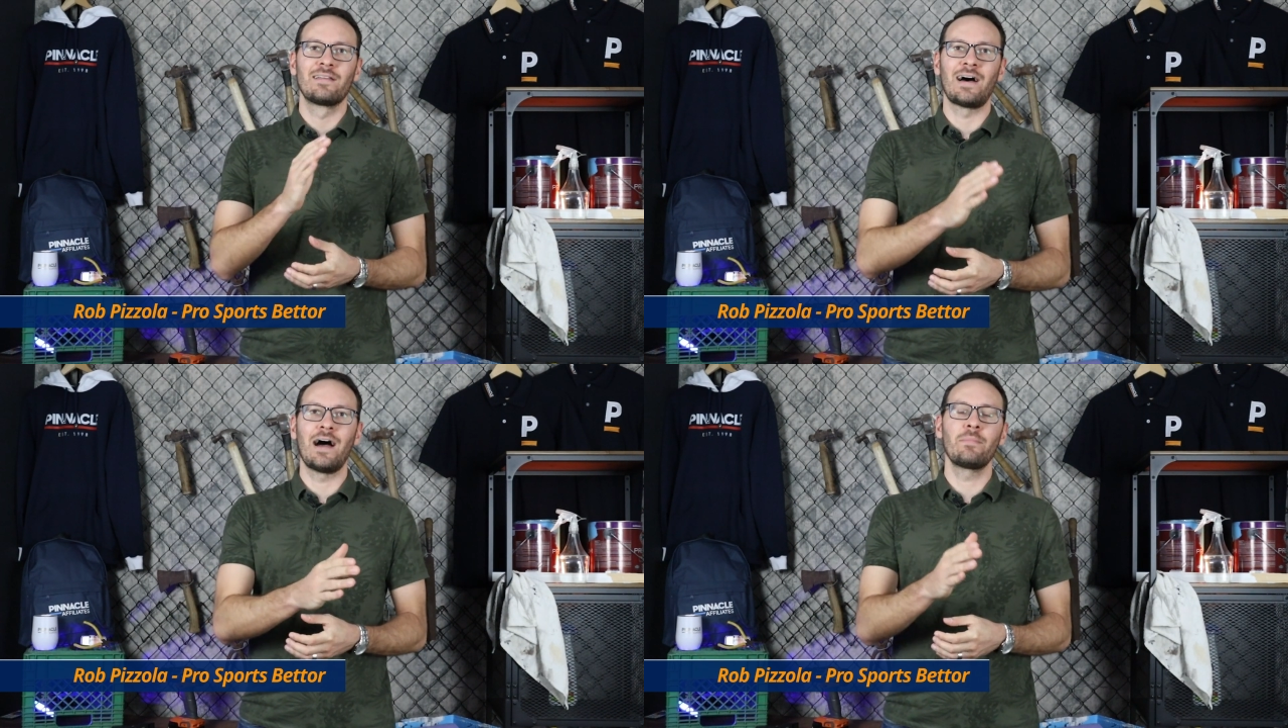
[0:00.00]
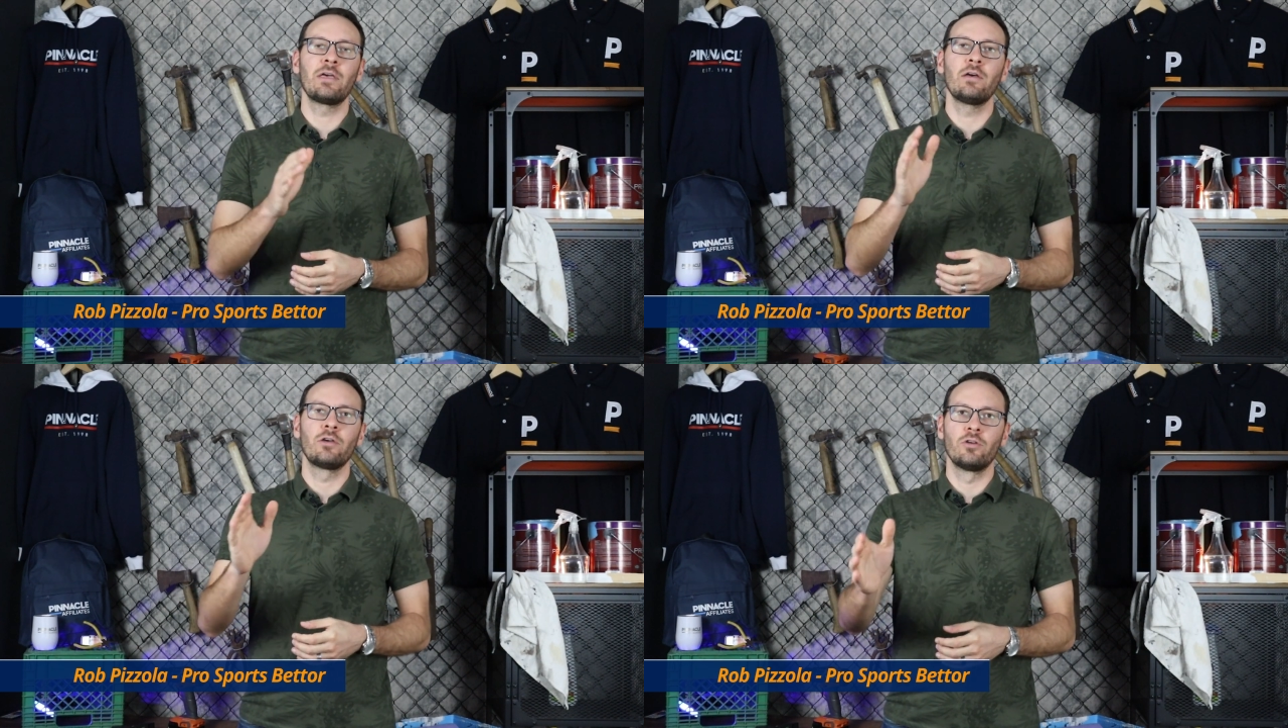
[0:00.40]

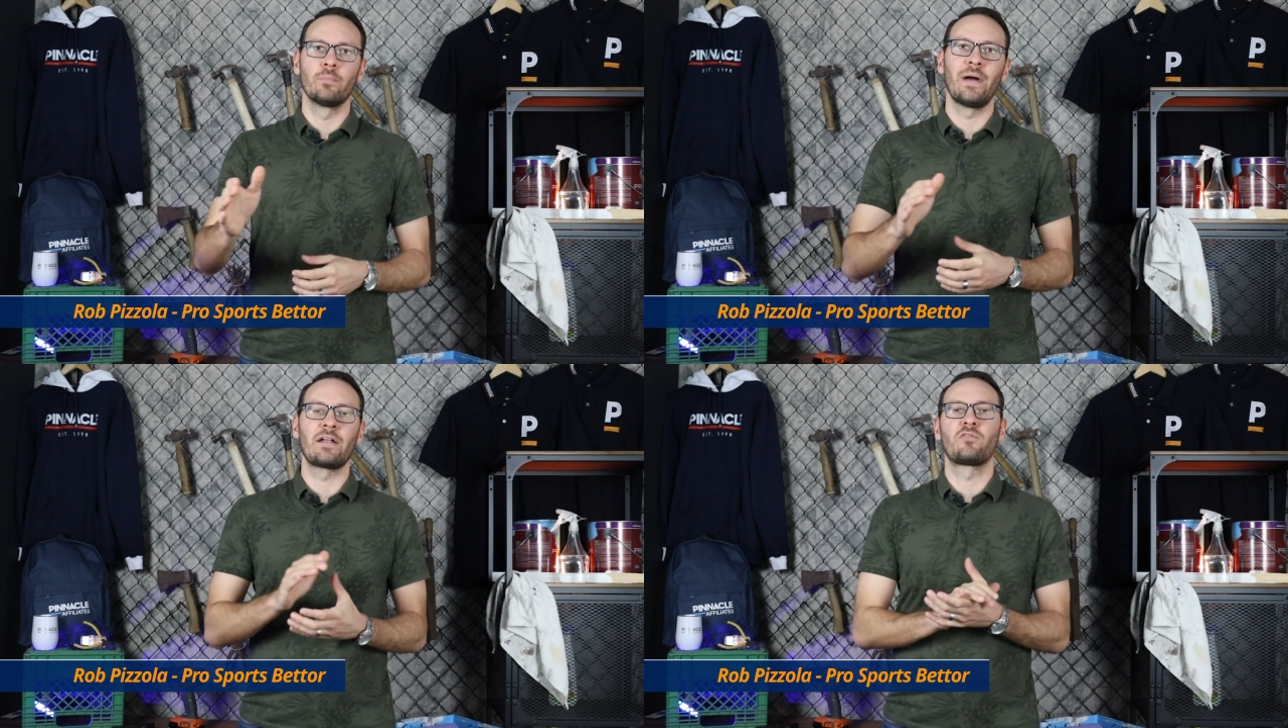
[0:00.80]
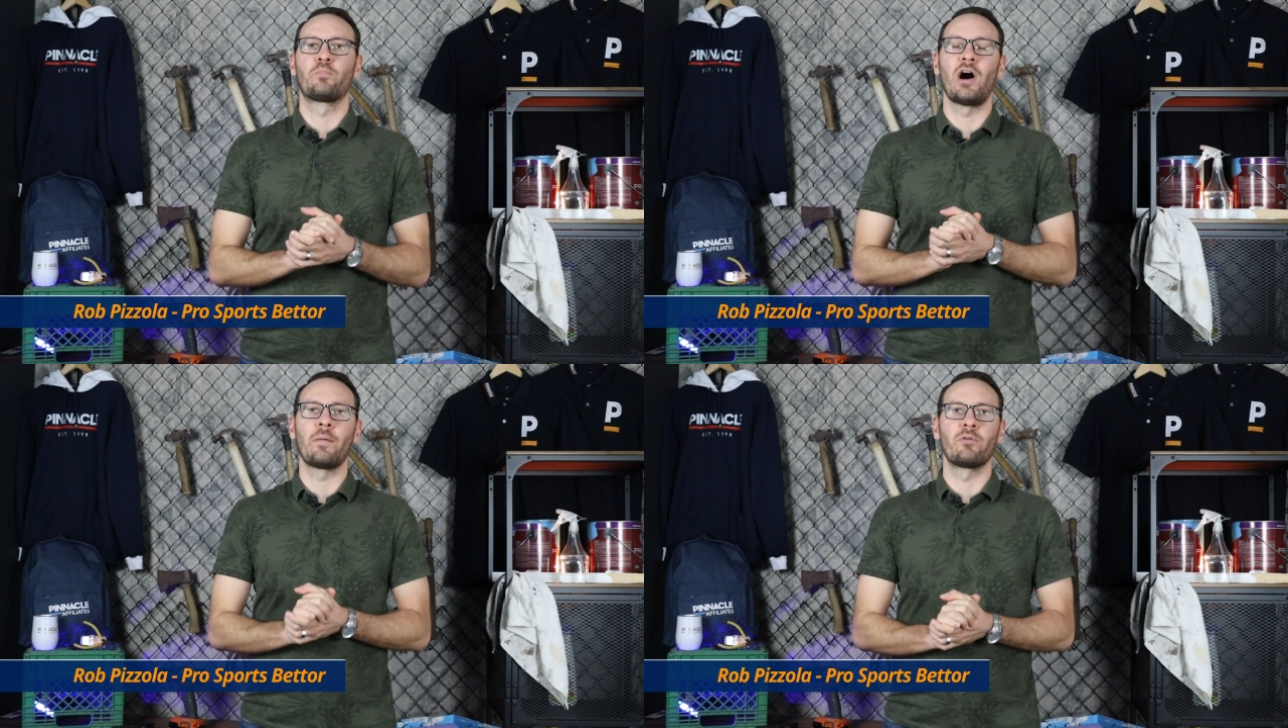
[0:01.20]
timing your bets
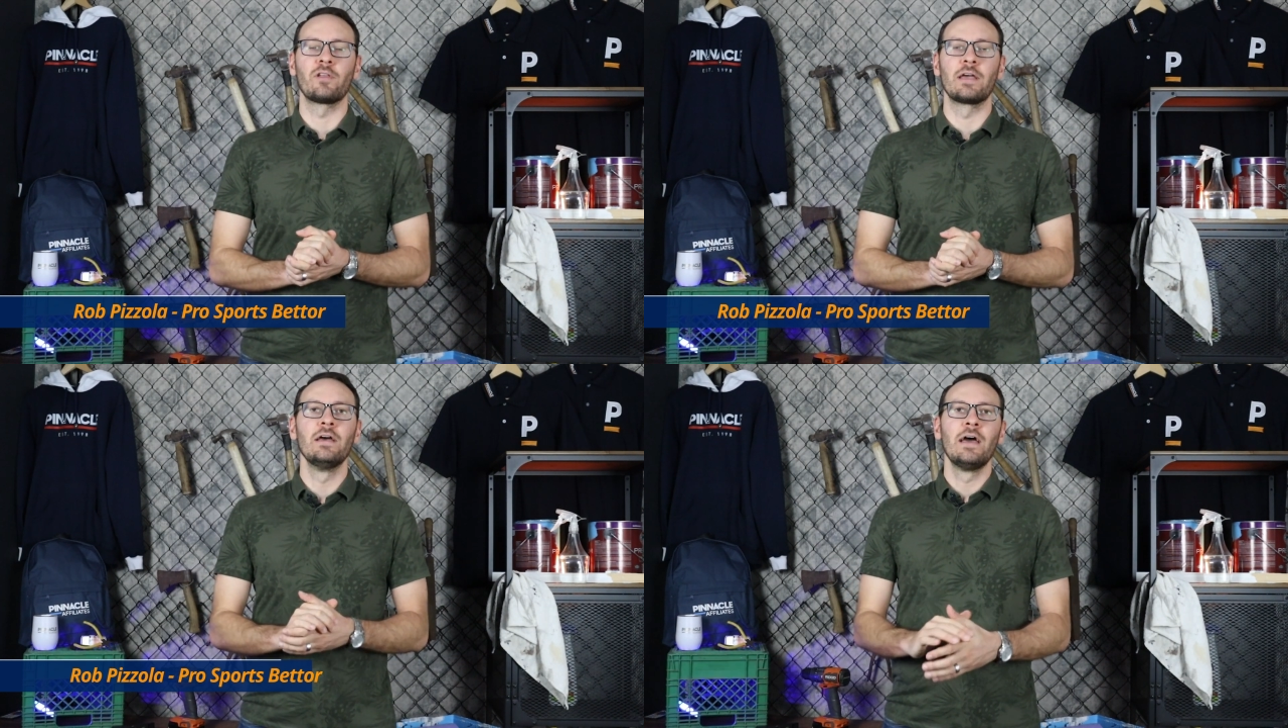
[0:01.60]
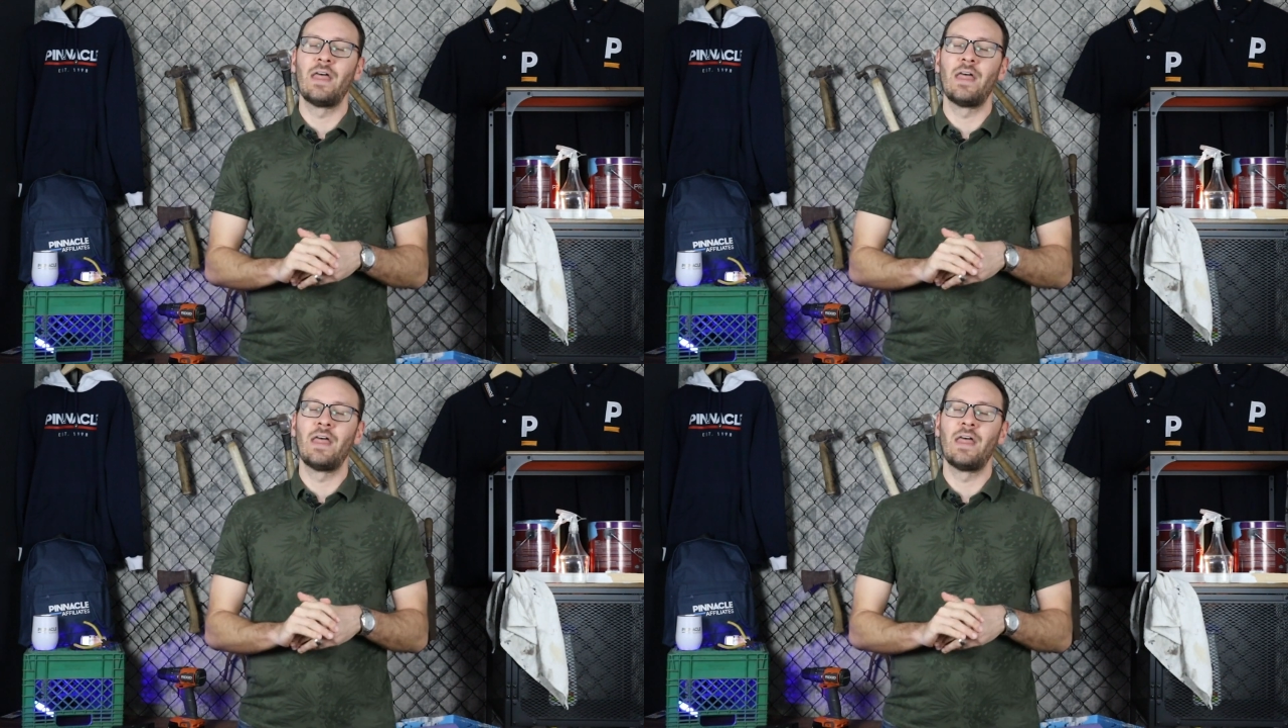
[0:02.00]
properly.